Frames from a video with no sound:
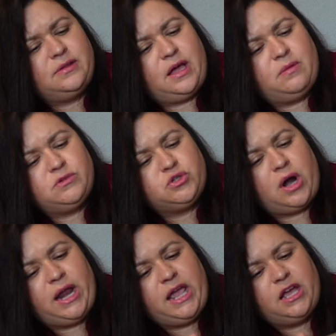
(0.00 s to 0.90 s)
um,
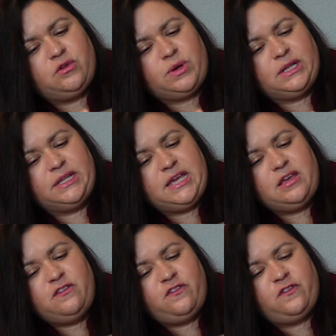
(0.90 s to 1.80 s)
dry hand
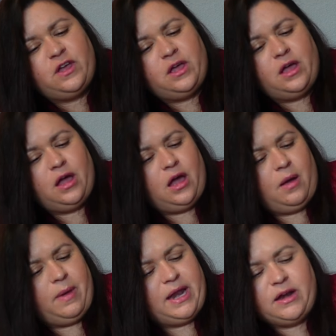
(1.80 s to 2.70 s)
relief.
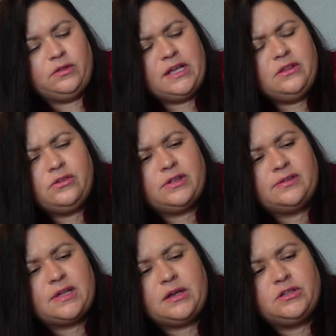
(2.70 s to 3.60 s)
Um, and I don't think there's a
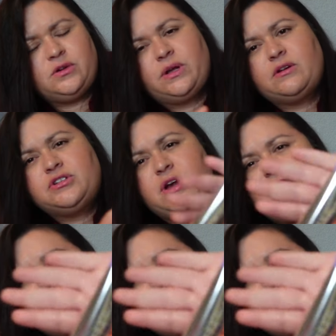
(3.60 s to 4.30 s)
scent to it. I was trying